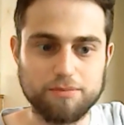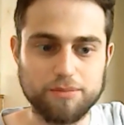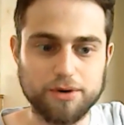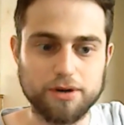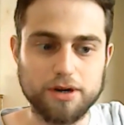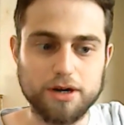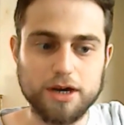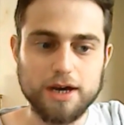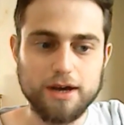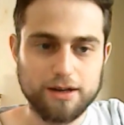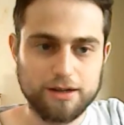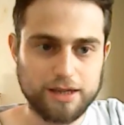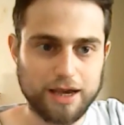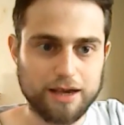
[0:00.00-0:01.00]
But
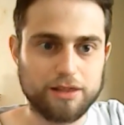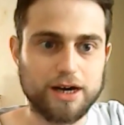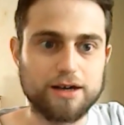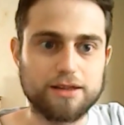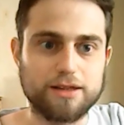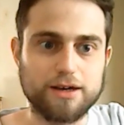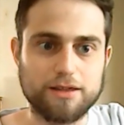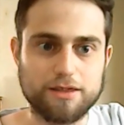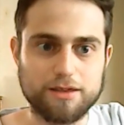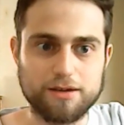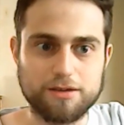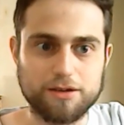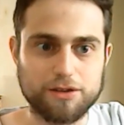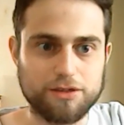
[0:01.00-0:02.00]
days like this
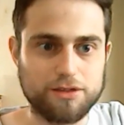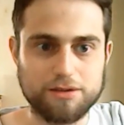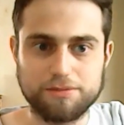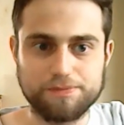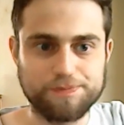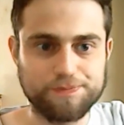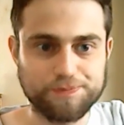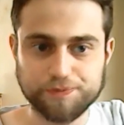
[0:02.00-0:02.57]
are just